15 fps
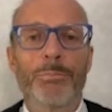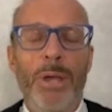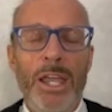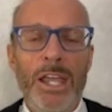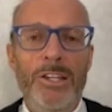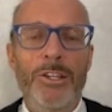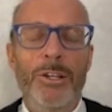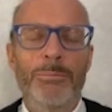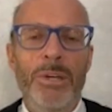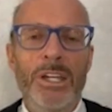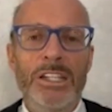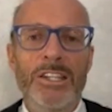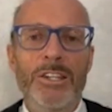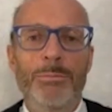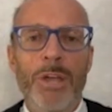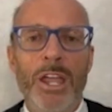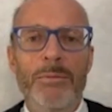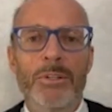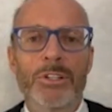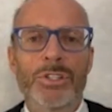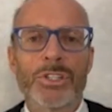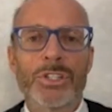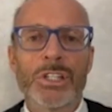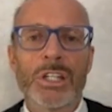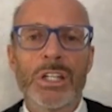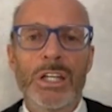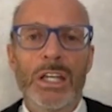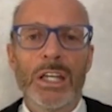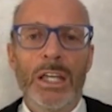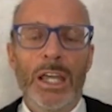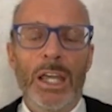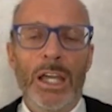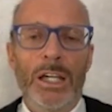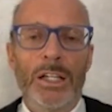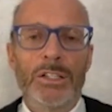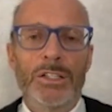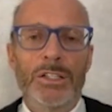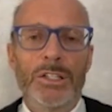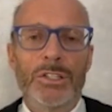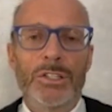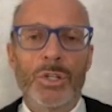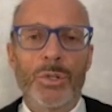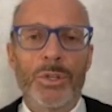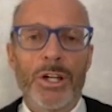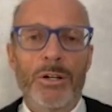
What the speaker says: paying them, making the payments, and so